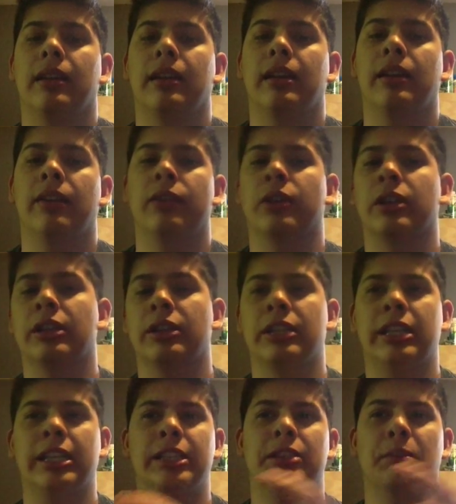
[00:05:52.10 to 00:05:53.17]
If you're going to
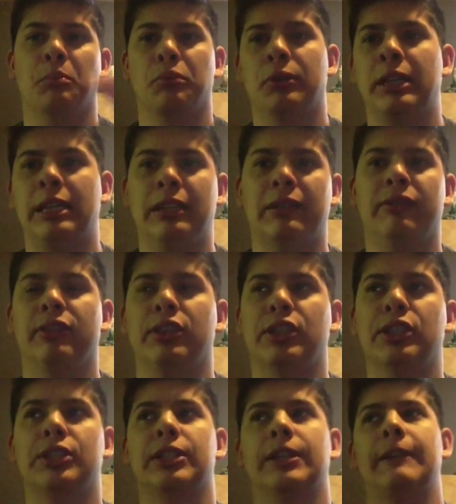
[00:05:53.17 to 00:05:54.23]
get into breeding
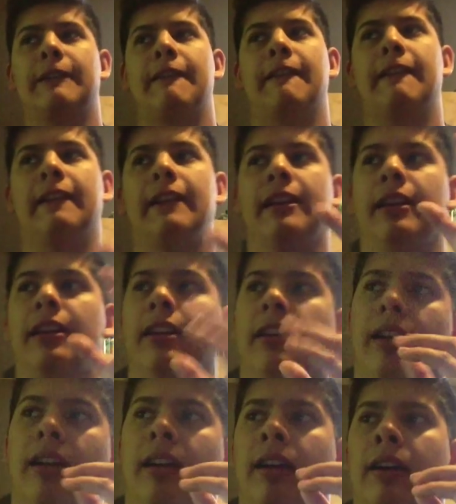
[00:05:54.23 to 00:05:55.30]
fish,
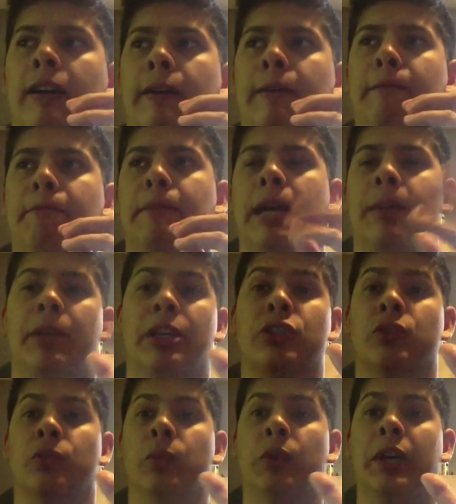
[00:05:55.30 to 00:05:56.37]
I'm not
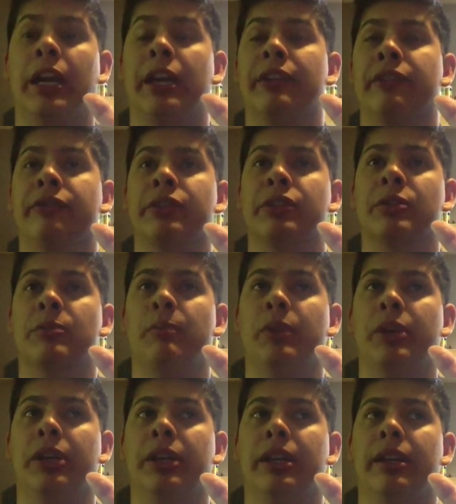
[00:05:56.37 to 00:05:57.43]
sure what kind of fish,
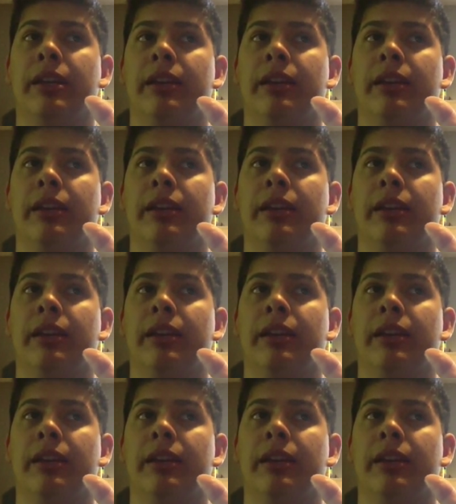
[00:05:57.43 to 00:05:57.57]
but